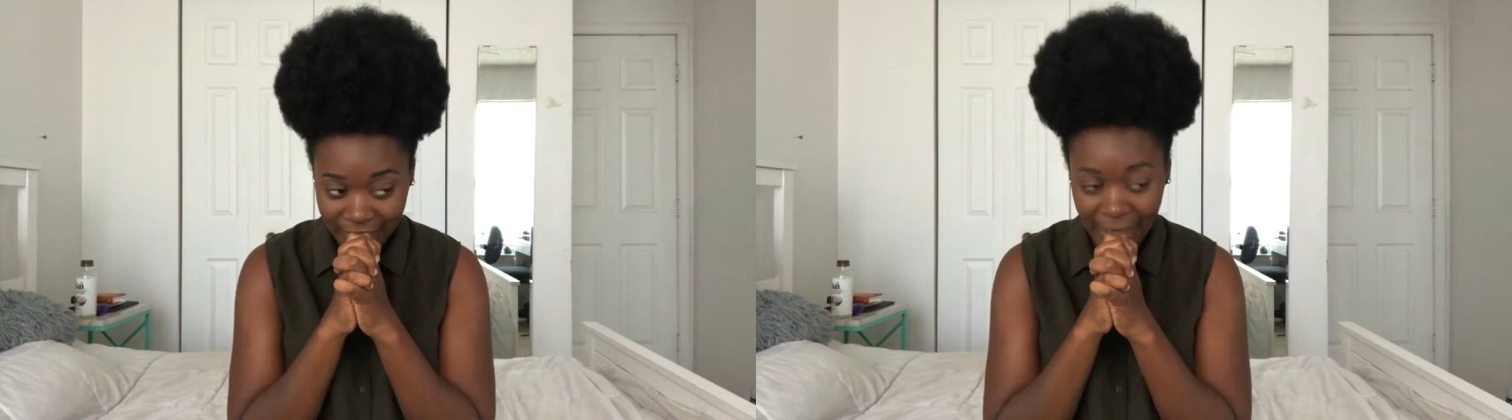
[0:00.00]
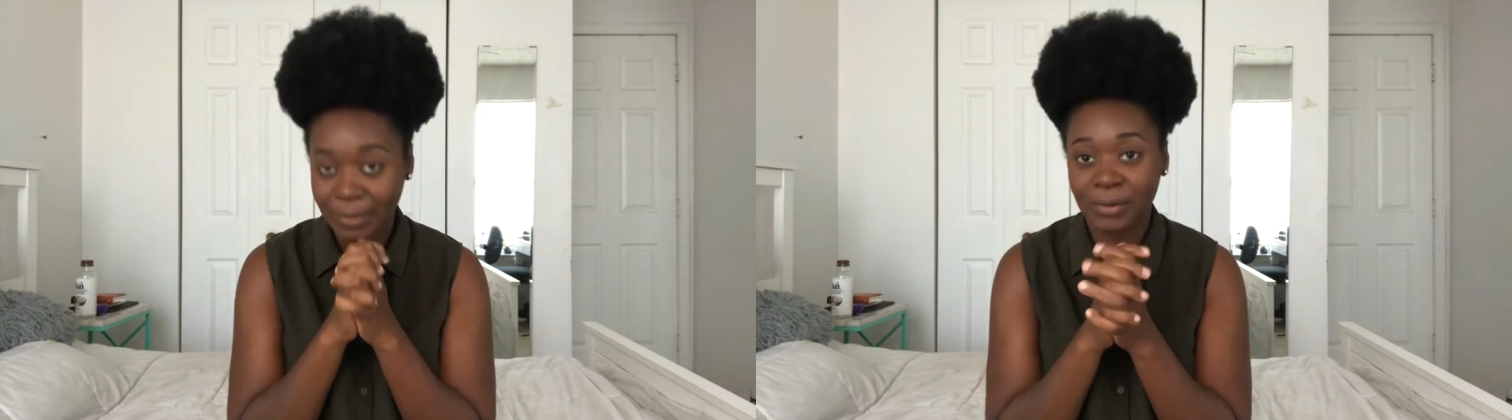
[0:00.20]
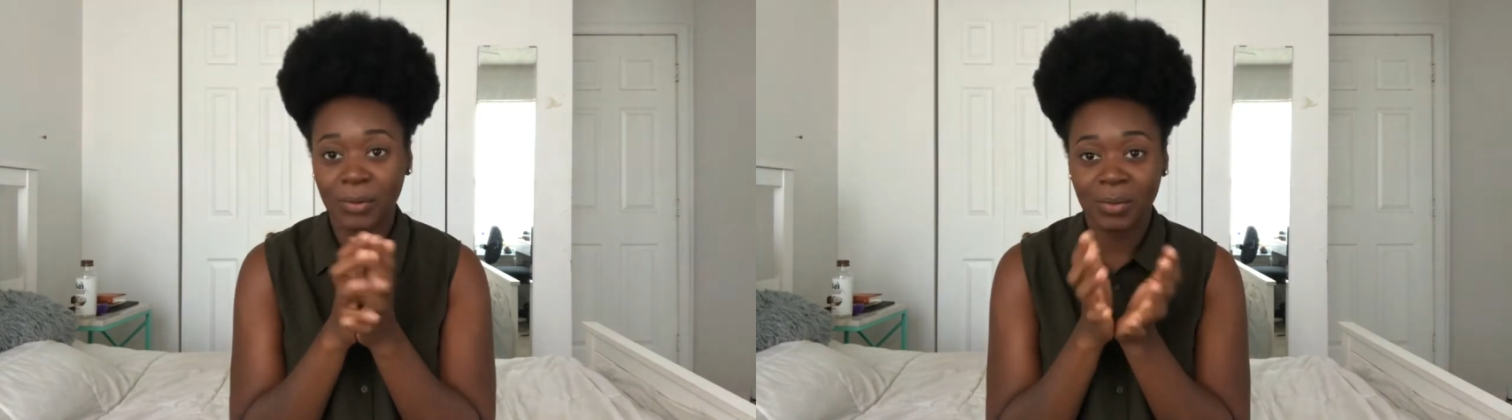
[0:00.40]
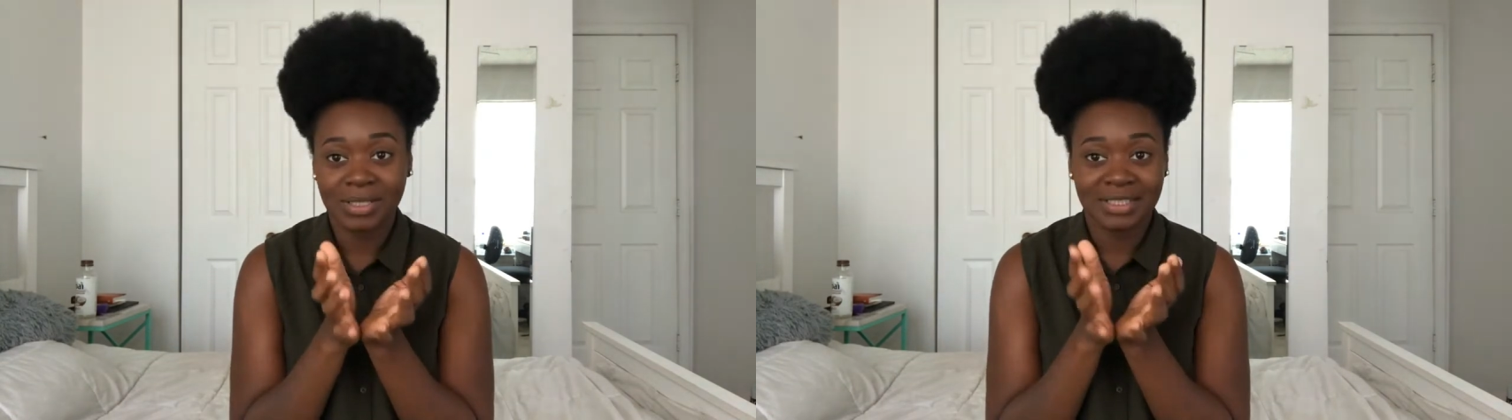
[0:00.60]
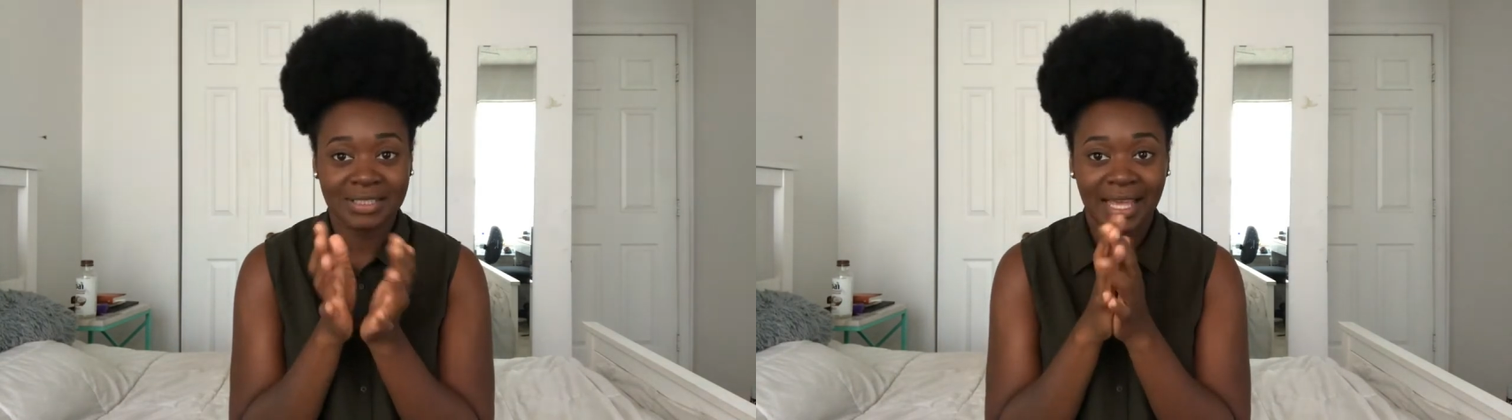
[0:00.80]
I don't know what
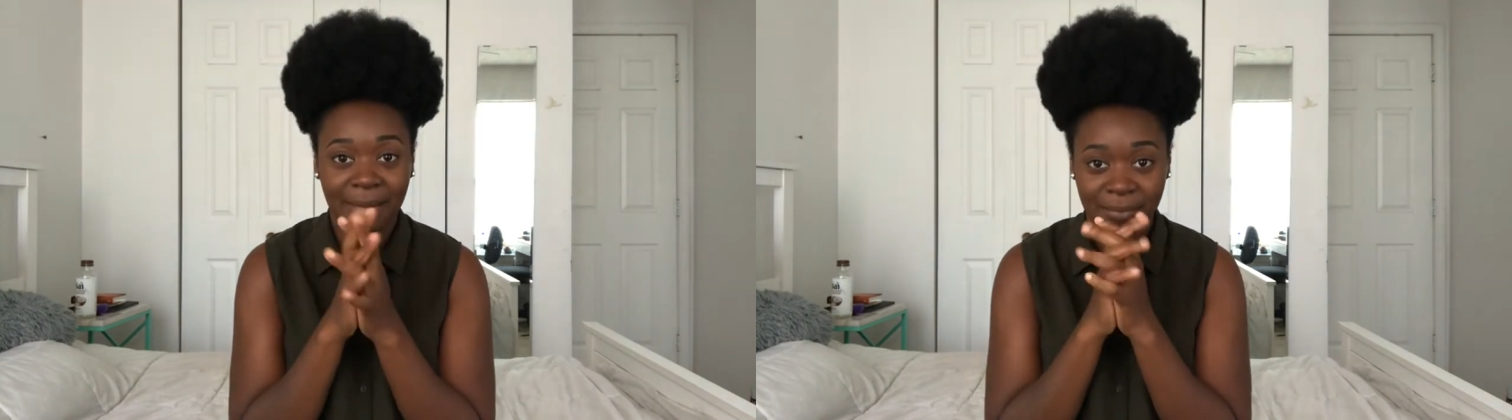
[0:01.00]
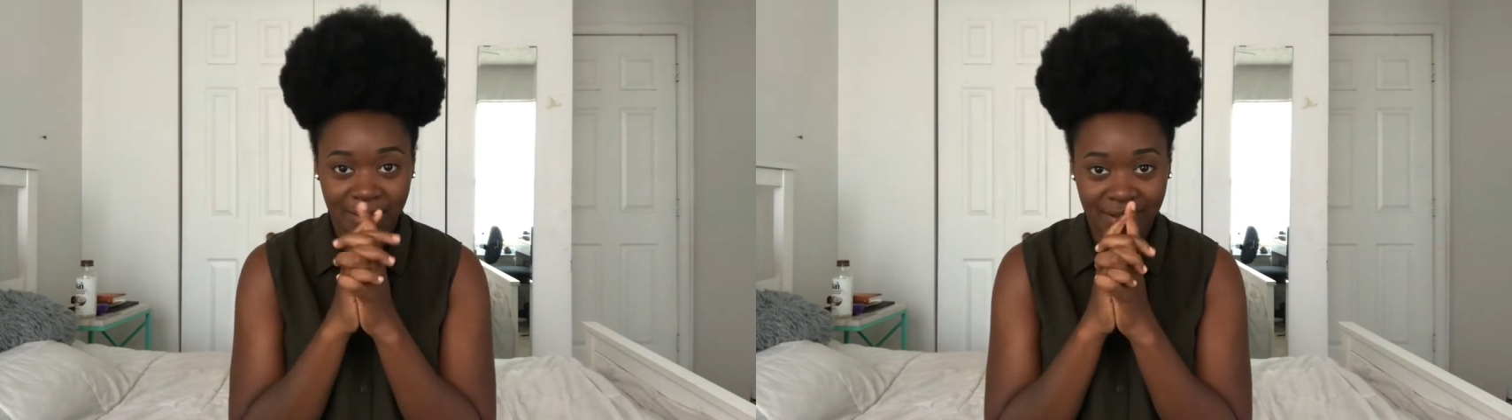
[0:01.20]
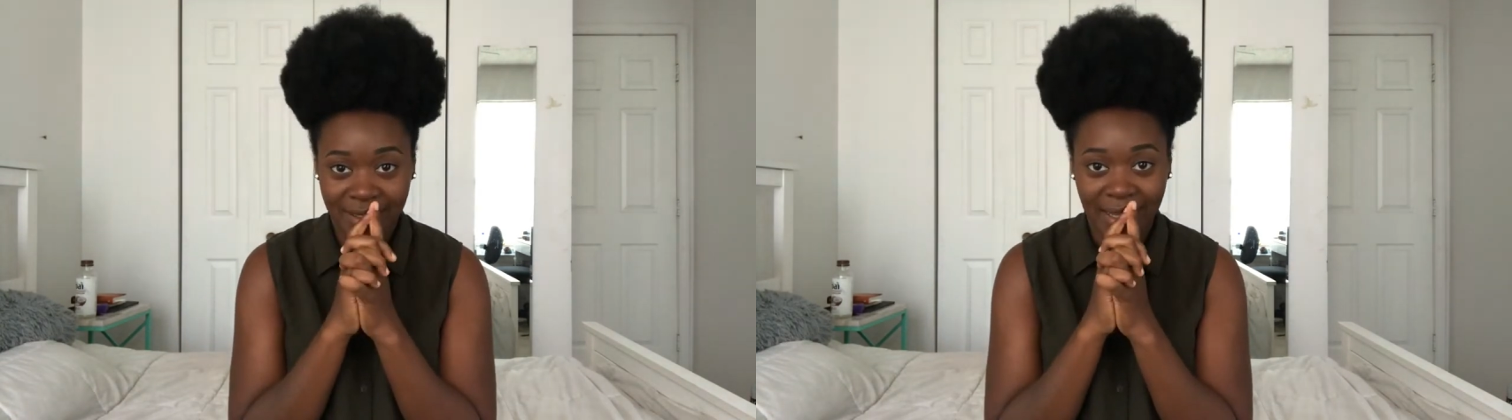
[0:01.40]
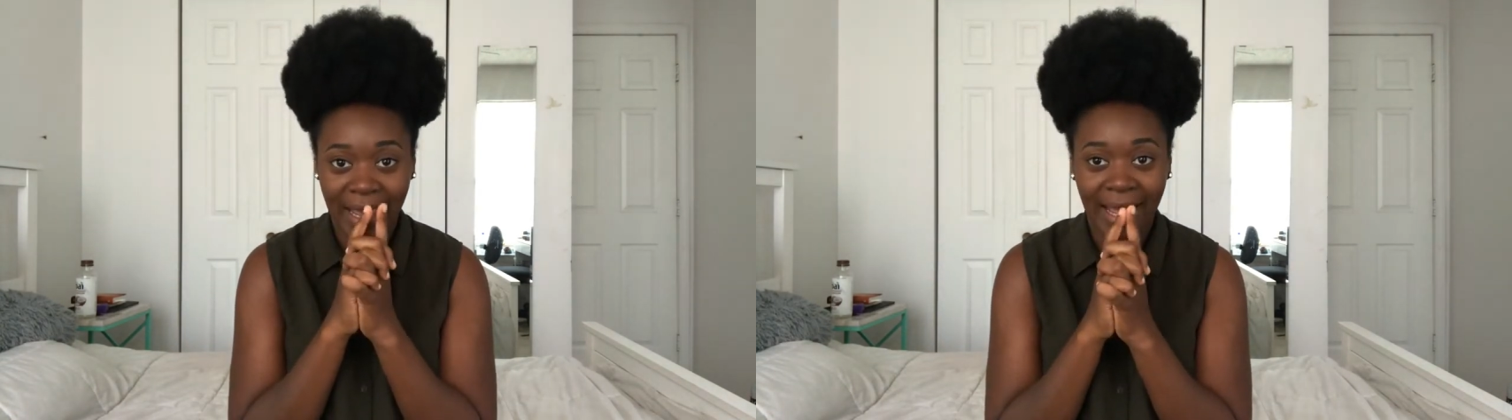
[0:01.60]
just happened. Like,